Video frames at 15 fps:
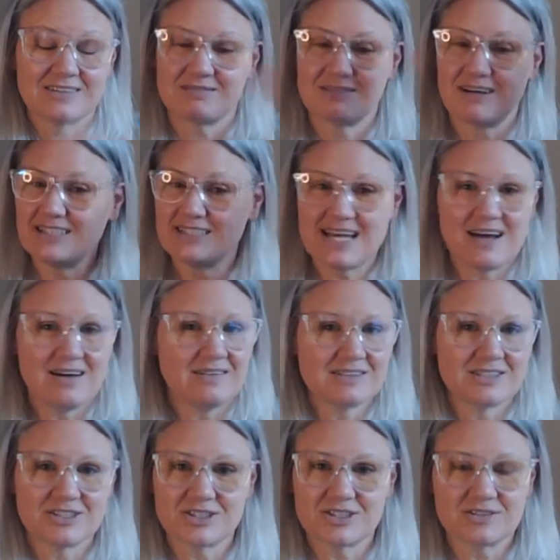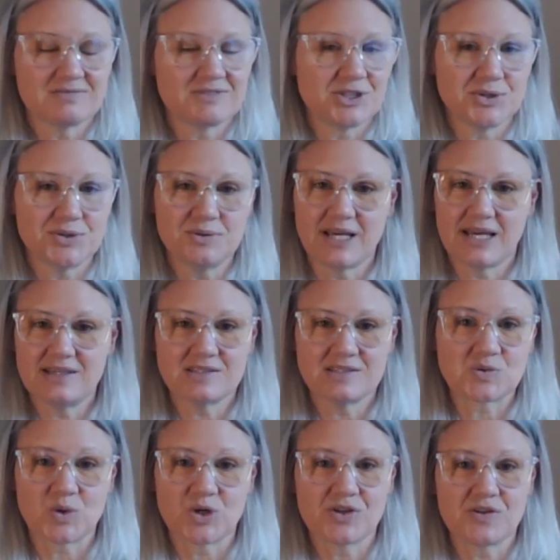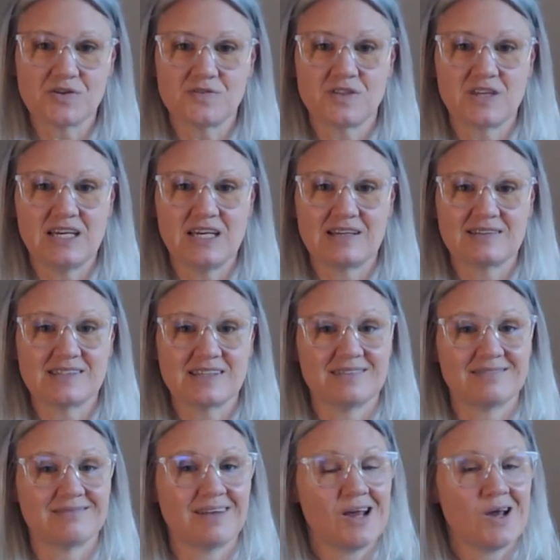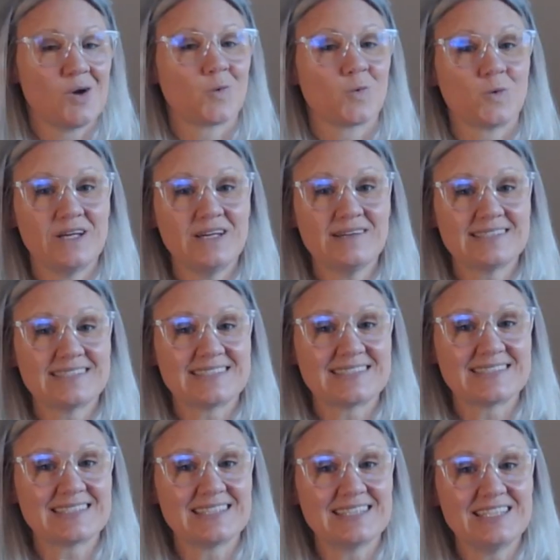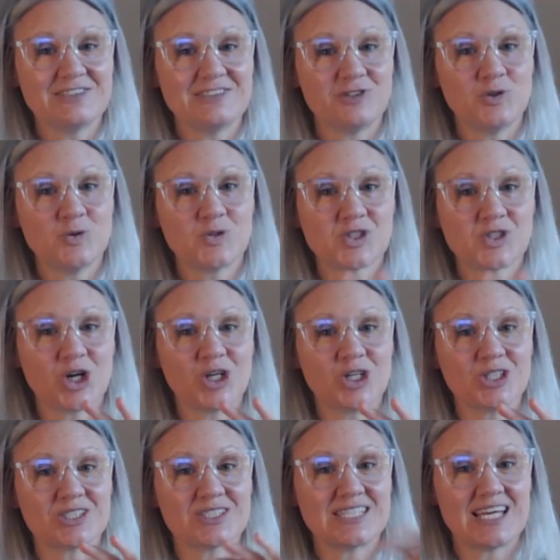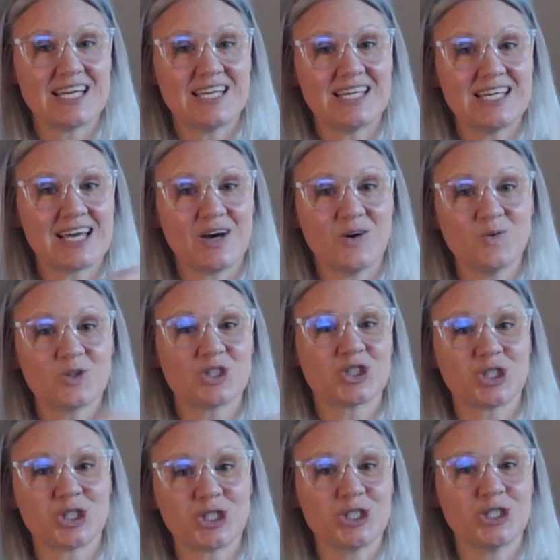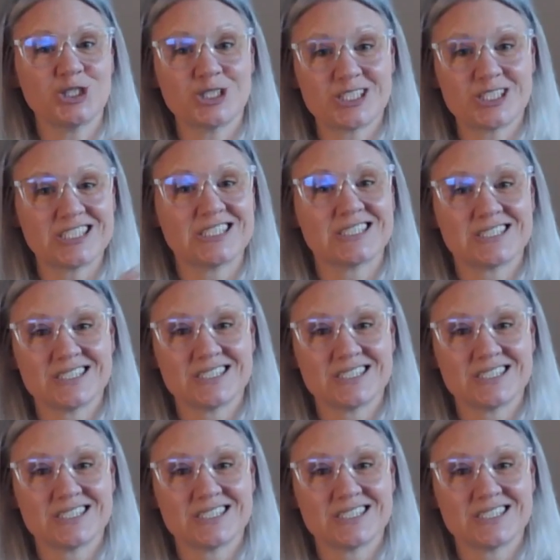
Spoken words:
write down your 2 days worth of things. And realistically, if you start taking out the sugars,